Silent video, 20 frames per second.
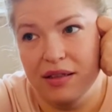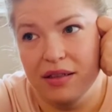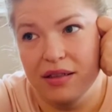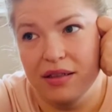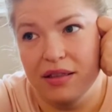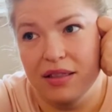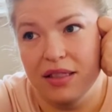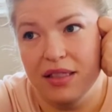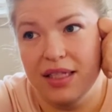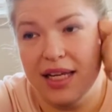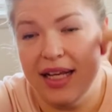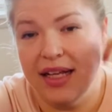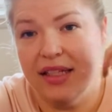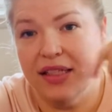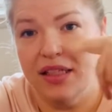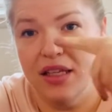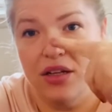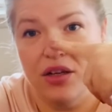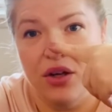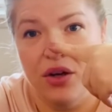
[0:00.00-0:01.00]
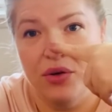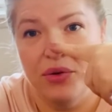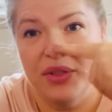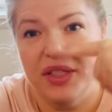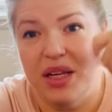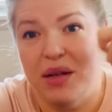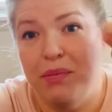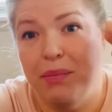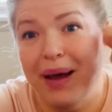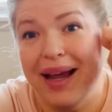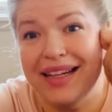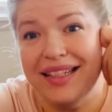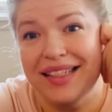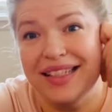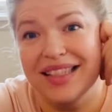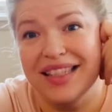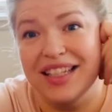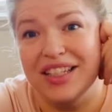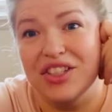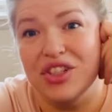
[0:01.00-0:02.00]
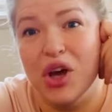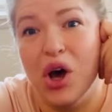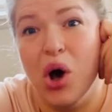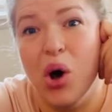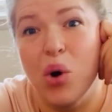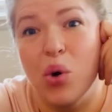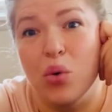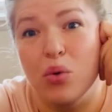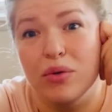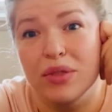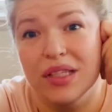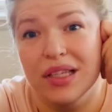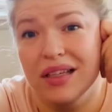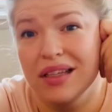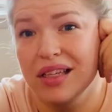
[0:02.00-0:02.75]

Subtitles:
stings the nose and bites the toes,